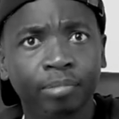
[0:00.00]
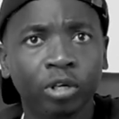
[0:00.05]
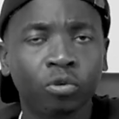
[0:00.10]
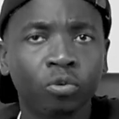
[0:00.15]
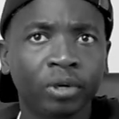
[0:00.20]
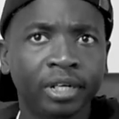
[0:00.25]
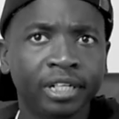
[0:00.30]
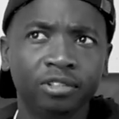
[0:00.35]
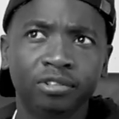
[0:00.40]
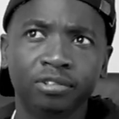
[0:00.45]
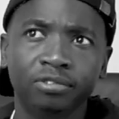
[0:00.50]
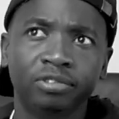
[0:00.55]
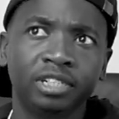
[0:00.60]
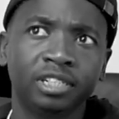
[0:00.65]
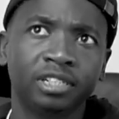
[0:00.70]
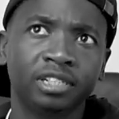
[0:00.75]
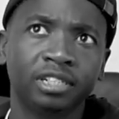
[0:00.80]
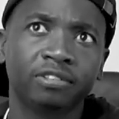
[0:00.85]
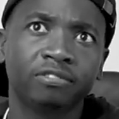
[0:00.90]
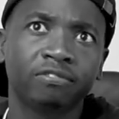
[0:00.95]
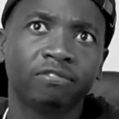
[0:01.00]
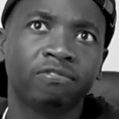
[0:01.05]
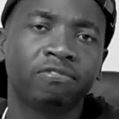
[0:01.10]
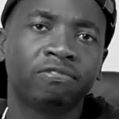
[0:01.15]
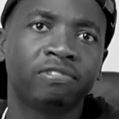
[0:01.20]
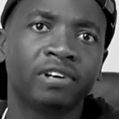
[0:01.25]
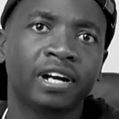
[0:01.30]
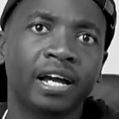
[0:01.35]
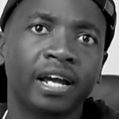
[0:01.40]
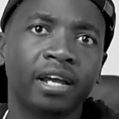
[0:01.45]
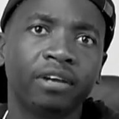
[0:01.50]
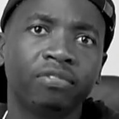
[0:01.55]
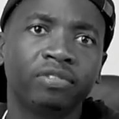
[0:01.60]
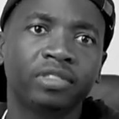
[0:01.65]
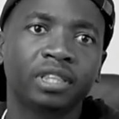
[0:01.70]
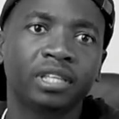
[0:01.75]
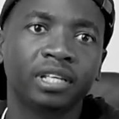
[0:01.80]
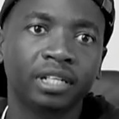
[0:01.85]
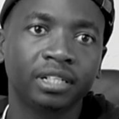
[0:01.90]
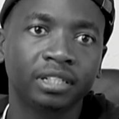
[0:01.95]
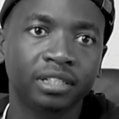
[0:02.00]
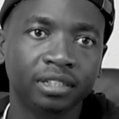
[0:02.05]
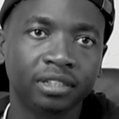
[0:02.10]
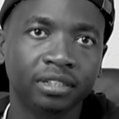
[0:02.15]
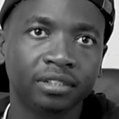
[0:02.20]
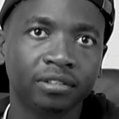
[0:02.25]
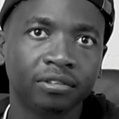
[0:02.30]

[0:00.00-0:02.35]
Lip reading: but we wanted to finish at 5:30.